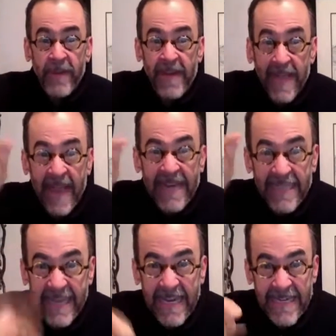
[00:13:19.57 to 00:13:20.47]
the United
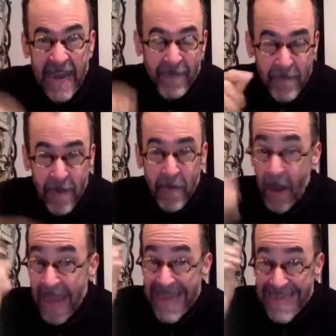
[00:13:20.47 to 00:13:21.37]
States have? Remember,
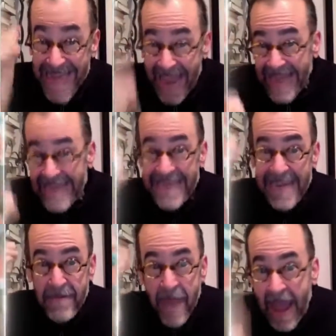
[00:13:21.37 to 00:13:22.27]

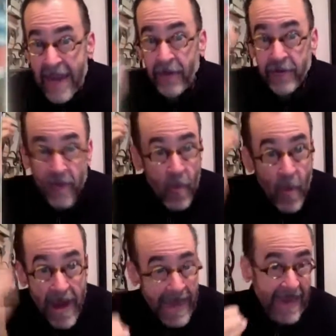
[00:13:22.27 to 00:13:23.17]
90 miles
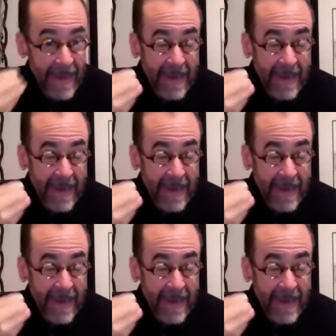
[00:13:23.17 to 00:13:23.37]
away,